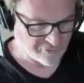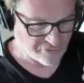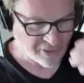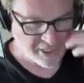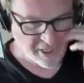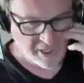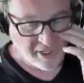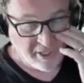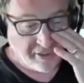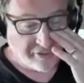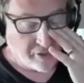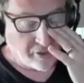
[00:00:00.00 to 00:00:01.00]
and
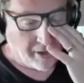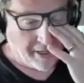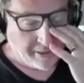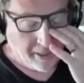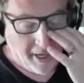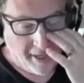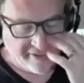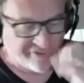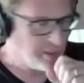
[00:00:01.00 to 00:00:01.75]
so excuse